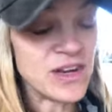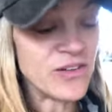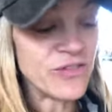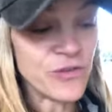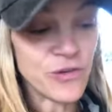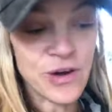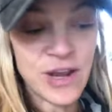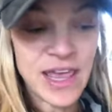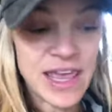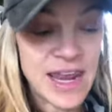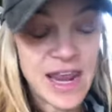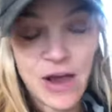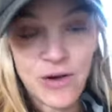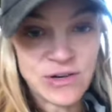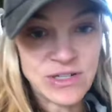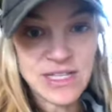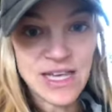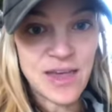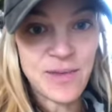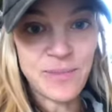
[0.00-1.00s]
a 48
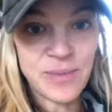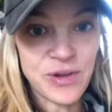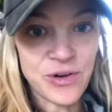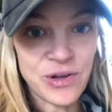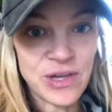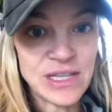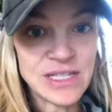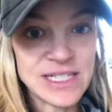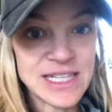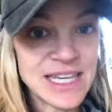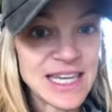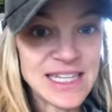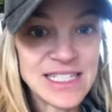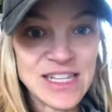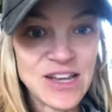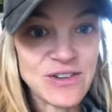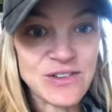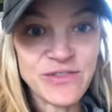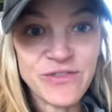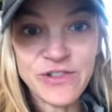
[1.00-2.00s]
hour time period to get
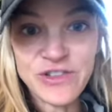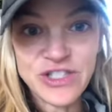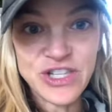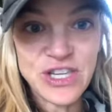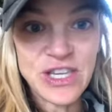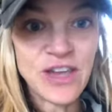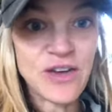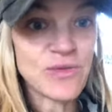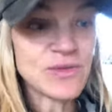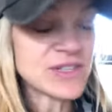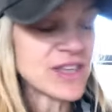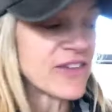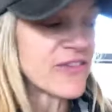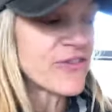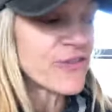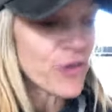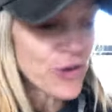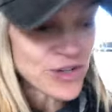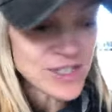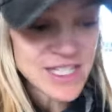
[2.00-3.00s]
down to Virginia. It was a
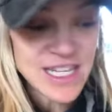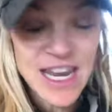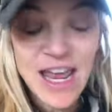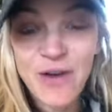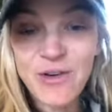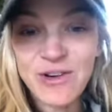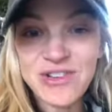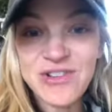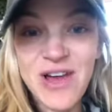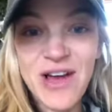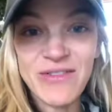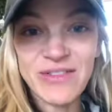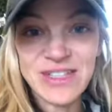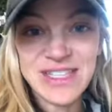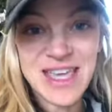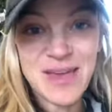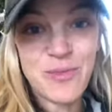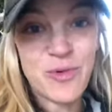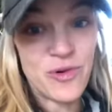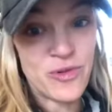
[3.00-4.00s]
14 hour travel
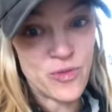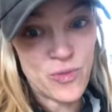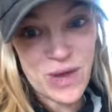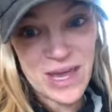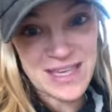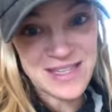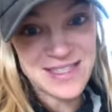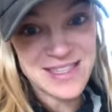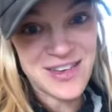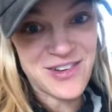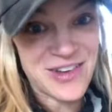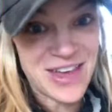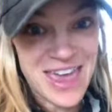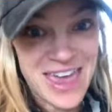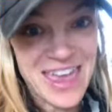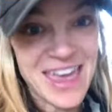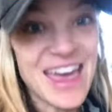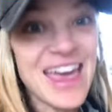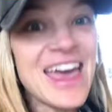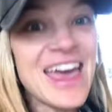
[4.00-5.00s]
day both ways, okay?